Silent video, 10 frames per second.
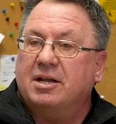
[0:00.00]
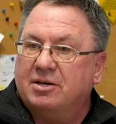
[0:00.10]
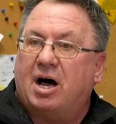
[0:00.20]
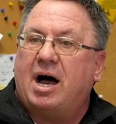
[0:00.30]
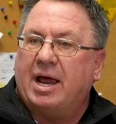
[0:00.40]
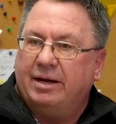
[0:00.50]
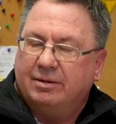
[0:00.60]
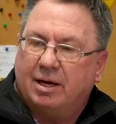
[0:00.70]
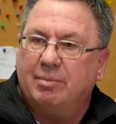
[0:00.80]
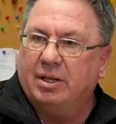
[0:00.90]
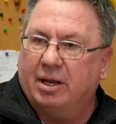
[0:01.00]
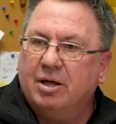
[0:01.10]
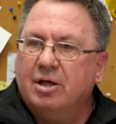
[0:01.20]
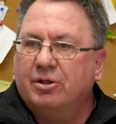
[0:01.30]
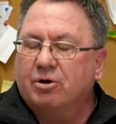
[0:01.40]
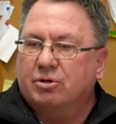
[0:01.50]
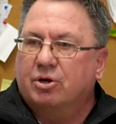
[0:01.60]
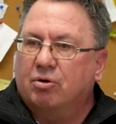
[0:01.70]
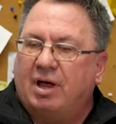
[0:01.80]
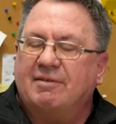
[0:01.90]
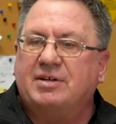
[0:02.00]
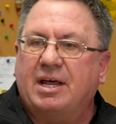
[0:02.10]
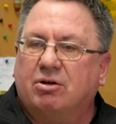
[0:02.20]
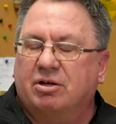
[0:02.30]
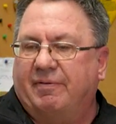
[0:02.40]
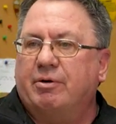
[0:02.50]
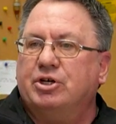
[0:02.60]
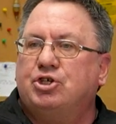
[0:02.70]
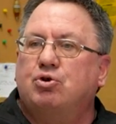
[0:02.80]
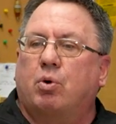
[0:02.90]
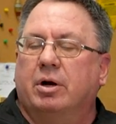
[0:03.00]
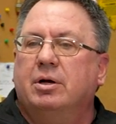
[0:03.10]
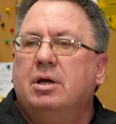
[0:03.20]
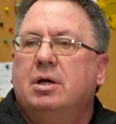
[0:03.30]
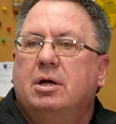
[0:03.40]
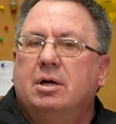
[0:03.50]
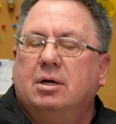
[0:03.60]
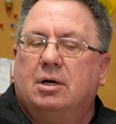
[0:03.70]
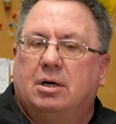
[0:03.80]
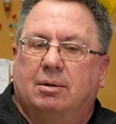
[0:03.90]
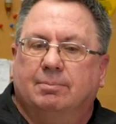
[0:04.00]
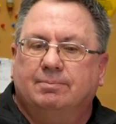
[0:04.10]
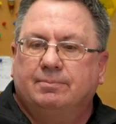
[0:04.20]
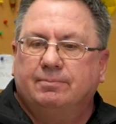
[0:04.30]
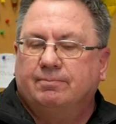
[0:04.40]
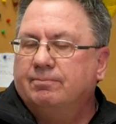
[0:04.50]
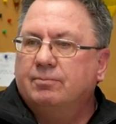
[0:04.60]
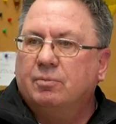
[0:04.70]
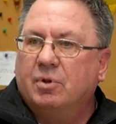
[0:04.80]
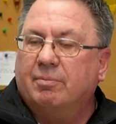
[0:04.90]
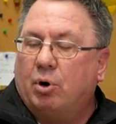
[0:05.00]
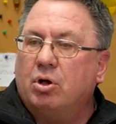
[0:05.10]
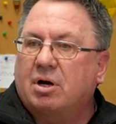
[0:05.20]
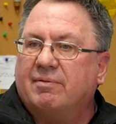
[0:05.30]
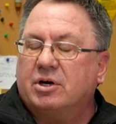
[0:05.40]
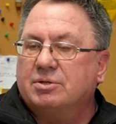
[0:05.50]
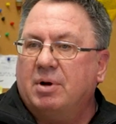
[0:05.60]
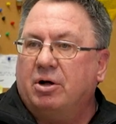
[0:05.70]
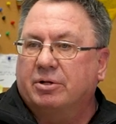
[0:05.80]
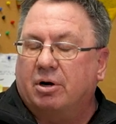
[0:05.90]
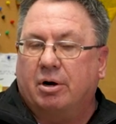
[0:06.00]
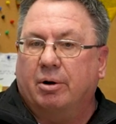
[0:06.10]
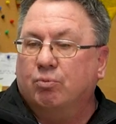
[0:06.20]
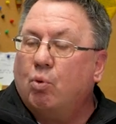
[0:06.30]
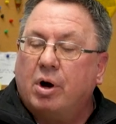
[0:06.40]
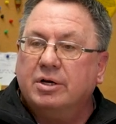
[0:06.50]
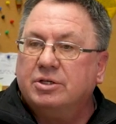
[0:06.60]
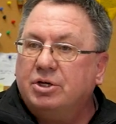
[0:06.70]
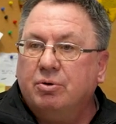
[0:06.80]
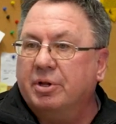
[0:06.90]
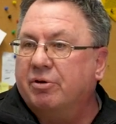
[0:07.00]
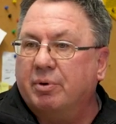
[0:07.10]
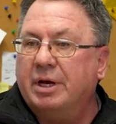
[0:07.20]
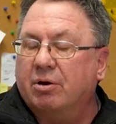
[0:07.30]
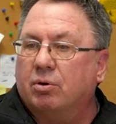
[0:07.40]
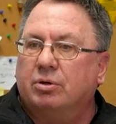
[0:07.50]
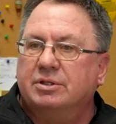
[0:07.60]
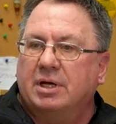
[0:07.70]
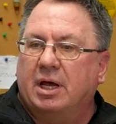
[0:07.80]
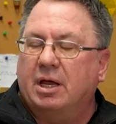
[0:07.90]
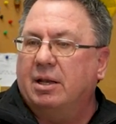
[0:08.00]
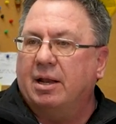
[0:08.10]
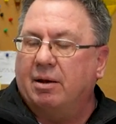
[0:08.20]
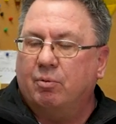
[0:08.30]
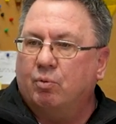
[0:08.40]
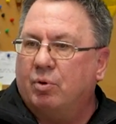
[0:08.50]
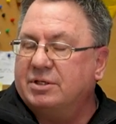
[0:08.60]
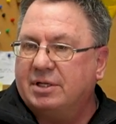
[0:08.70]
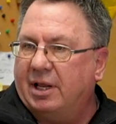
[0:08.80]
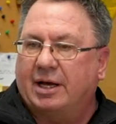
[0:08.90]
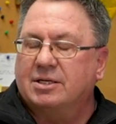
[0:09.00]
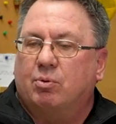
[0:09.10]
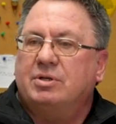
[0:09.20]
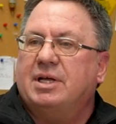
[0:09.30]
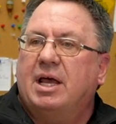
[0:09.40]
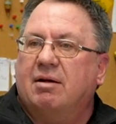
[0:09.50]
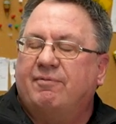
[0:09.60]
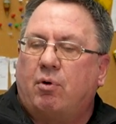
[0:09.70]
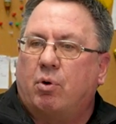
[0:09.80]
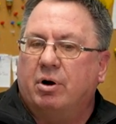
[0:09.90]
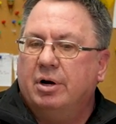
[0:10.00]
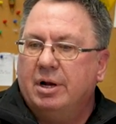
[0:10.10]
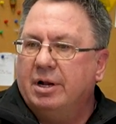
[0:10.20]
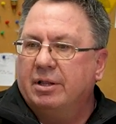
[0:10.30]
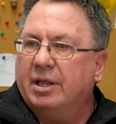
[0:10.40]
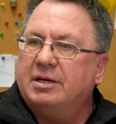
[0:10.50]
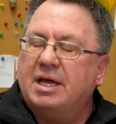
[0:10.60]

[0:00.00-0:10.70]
to die. I mean, they, their their life cycle is very short. Um, the bulk of our smelt are one, two, and three year olds, and that once, like I said, once they hit four, they